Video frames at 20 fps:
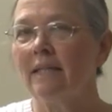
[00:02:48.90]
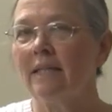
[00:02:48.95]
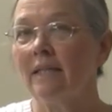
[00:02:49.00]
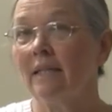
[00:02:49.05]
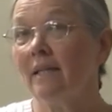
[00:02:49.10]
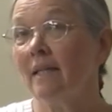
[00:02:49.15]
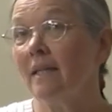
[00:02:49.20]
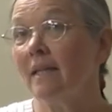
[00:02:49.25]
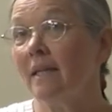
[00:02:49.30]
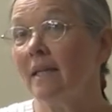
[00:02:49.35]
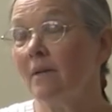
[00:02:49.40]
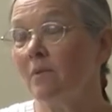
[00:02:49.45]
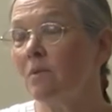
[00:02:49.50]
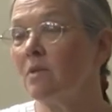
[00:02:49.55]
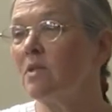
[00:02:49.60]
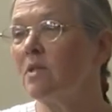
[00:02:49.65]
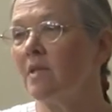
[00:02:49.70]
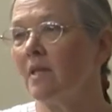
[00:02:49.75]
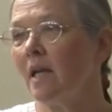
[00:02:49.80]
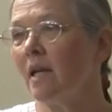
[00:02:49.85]
I think it
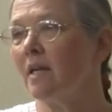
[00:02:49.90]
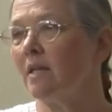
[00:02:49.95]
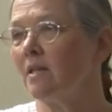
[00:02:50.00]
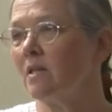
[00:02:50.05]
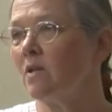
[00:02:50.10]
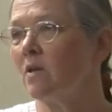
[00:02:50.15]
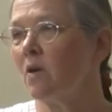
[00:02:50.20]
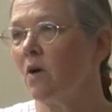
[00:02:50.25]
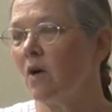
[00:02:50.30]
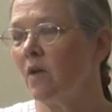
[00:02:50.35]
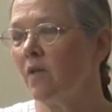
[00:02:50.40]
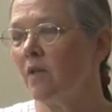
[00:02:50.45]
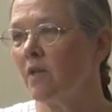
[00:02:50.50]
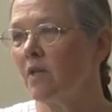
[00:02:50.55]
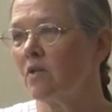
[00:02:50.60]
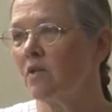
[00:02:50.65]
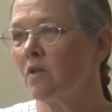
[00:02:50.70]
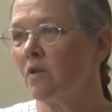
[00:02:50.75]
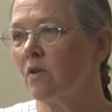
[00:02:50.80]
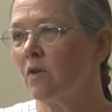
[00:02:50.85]
was then so-called the
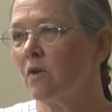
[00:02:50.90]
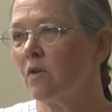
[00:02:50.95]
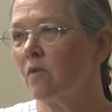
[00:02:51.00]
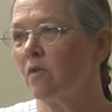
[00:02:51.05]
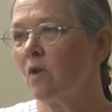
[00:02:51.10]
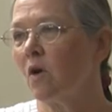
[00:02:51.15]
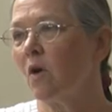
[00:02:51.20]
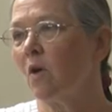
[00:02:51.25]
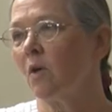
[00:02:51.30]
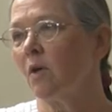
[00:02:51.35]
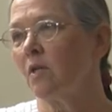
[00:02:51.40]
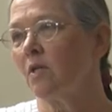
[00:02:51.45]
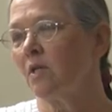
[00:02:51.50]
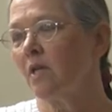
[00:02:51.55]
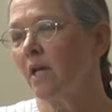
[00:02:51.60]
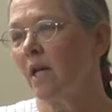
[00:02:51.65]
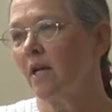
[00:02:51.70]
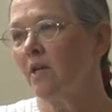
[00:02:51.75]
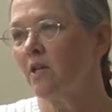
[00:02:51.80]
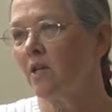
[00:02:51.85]
Institute for
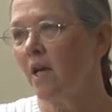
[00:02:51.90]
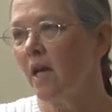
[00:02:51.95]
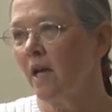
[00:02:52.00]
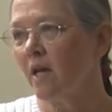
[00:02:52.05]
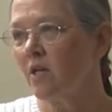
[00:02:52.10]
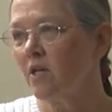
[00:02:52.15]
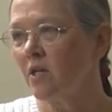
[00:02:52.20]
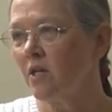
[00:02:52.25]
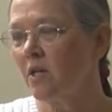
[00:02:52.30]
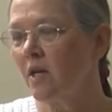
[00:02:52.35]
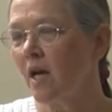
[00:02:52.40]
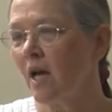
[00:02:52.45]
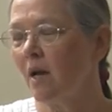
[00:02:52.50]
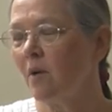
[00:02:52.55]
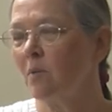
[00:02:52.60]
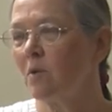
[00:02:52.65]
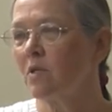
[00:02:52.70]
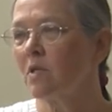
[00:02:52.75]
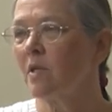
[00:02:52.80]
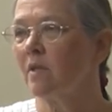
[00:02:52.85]
Holistic Education. I
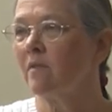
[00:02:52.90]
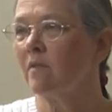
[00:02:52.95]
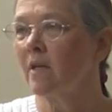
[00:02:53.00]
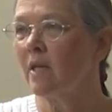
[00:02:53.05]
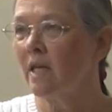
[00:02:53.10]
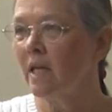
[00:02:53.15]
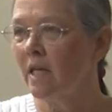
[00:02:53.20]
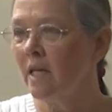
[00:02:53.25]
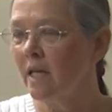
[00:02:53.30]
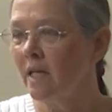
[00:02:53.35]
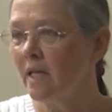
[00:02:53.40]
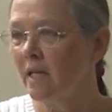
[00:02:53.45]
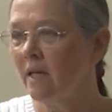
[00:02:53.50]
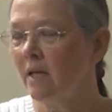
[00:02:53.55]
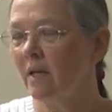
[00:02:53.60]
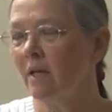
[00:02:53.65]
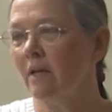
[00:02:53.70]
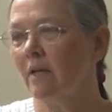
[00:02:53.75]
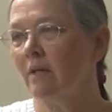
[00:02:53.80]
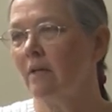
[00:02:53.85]
was living
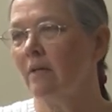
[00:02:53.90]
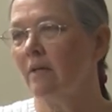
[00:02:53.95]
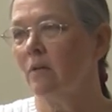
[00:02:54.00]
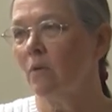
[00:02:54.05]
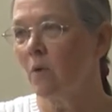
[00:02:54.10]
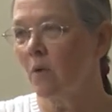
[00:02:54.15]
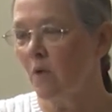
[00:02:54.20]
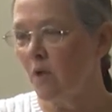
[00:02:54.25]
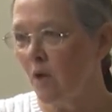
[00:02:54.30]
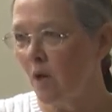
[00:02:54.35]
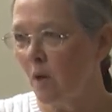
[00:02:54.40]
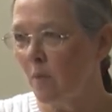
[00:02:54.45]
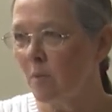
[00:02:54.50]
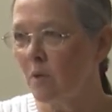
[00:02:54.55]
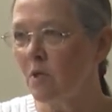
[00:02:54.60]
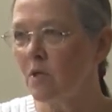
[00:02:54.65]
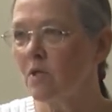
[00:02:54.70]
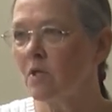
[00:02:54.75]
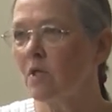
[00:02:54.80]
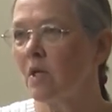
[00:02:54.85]
in North
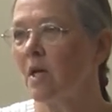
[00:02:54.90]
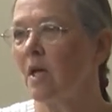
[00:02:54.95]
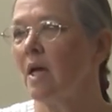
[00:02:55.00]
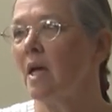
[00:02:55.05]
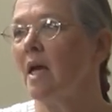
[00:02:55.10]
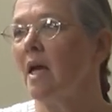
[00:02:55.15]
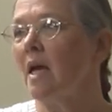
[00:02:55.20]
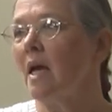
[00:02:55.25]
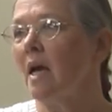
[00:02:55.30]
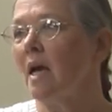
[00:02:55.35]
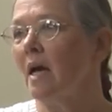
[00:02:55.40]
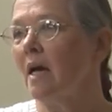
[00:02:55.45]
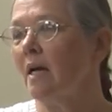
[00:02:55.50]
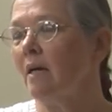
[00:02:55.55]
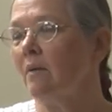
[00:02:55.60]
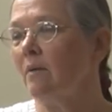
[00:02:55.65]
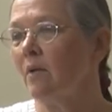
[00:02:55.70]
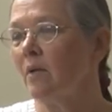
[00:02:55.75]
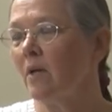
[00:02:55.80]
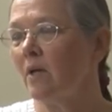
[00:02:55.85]
Amherst
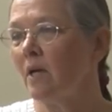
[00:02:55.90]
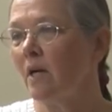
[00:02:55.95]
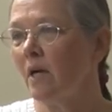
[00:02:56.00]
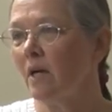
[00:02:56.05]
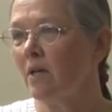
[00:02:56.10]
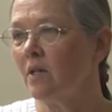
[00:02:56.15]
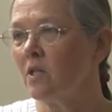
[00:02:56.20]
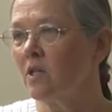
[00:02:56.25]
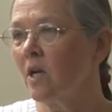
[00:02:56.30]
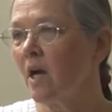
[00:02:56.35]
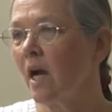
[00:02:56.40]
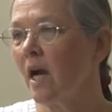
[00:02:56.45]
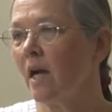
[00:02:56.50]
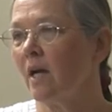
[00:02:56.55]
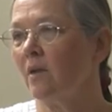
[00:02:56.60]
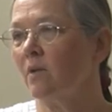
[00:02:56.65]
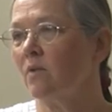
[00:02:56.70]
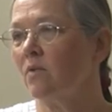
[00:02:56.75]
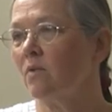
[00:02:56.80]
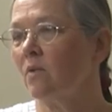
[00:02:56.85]
with a young
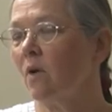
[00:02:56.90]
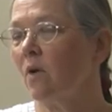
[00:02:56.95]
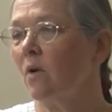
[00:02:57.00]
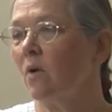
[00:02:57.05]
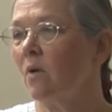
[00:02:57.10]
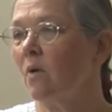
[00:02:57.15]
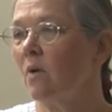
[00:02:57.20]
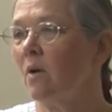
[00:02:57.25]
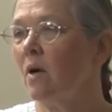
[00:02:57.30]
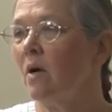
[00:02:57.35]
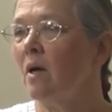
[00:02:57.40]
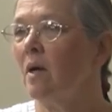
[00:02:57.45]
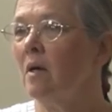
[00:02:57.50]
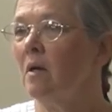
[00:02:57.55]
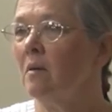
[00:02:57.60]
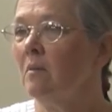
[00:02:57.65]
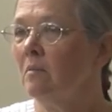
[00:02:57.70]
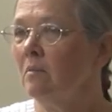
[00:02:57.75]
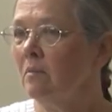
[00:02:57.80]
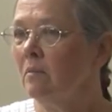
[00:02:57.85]
child, so
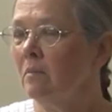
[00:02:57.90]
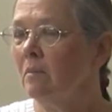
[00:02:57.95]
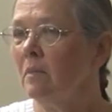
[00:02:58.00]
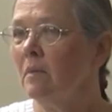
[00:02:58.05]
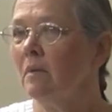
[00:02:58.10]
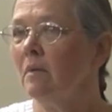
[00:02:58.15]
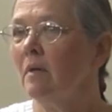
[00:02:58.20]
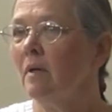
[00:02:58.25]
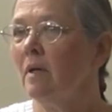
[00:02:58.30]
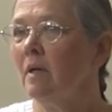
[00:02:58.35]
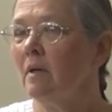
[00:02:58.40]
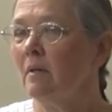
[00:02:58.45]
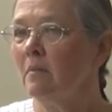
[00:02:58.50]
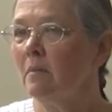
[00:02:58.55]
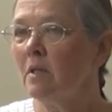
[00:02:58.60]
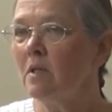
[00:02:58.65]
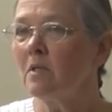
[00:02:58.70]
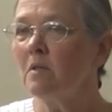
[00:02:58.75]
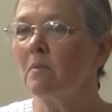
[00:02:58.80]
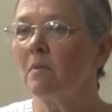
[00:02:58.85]
it
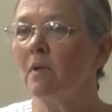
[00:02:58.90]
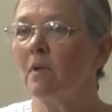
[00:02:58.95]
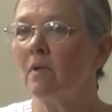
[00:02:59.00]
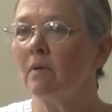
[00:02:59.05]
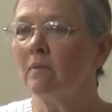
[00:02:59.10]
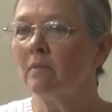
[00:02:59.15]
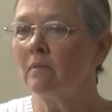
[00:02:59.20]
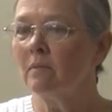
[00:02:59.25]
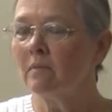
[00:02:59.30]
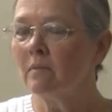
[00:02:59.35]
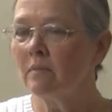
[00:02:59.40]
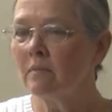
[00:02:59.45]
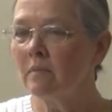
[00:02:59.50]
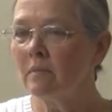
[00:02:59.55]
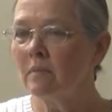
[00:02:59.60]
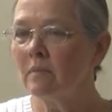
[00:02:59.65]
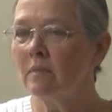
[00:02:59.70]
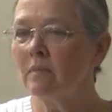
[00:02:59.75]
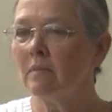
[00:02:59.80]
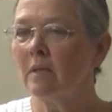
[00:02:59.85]
must have been,
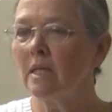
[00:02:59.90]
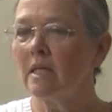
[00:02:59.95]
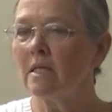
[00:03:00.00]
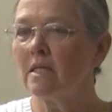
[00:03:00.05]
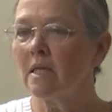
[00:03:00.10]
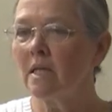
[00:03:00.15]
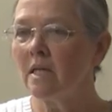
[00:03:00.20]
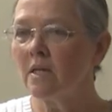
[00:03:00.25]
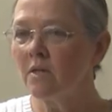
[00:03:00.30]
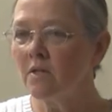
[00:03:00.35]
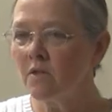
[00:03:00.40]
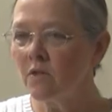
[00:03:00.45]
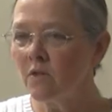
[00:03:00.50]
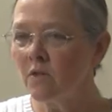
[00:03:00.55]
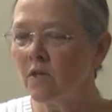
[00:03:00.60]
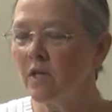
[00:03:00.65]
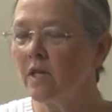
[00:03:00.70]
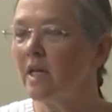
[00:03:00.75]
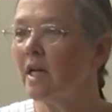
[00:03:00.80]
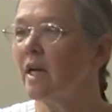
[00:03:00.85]
my son is
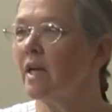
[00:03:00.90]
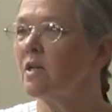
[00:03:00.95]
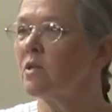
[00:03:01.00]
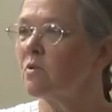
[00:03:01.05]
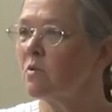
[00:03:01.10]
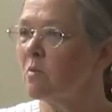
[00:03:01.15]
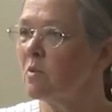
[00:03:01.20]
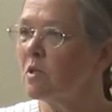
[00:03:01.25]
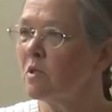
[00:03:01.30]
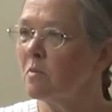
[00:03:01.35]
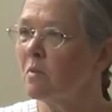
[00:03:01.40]
39, so it must